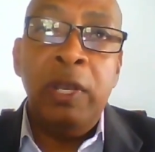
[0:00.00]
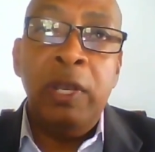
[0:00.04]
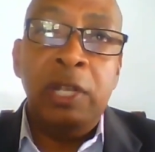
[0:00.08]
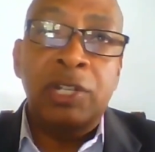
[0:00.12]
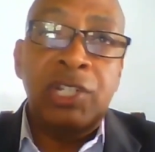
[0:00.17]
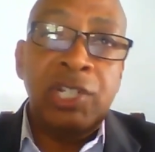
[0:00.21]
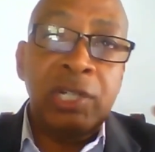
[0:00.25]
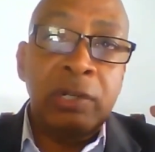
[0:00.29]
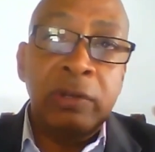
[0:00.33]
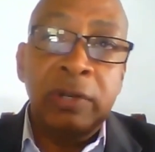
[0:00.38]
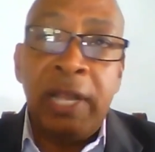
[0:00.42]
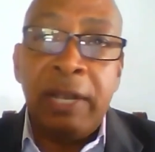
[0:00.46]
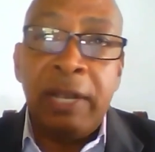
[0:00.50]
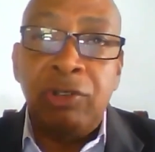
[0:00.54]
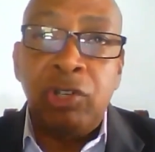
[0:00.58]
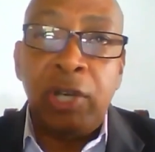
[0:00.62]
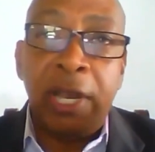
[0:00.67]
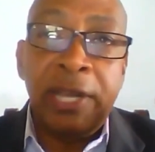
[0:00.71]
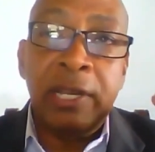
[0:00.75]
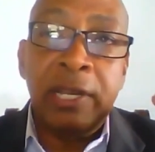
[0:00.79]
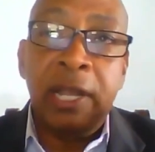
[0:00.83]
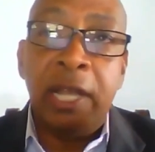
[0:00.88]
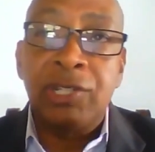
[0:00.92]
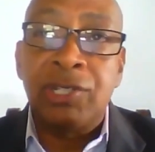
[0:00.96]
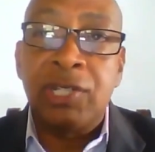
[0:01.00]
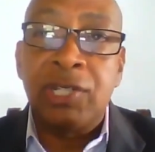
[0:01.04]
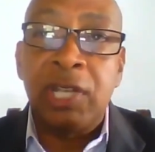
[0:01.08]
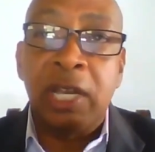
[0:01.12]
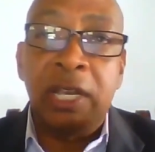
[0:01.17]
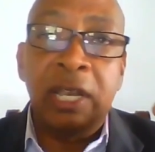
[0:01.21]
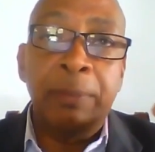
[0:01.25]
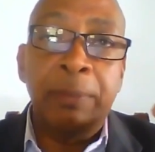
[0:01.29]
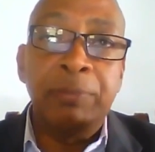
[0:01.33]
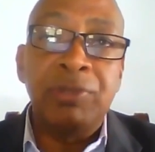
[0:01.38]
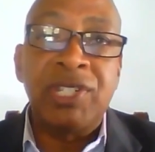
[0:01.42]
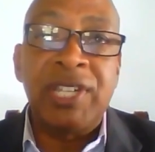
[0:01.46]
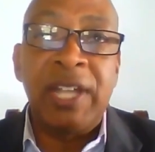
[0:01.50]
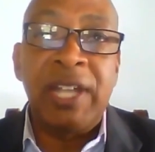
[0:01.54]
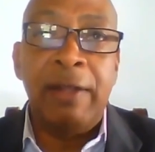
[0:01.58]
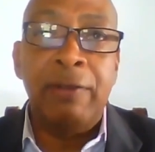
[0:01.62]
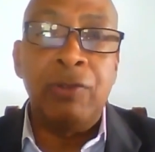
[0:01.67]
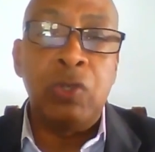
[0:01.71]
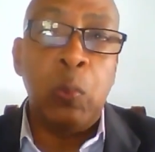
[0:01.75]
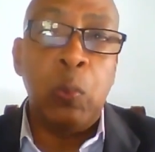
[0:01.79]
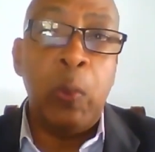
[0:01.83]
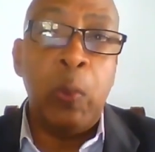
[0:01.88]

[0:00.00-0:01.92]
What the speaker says: the children are trying to assert themselves,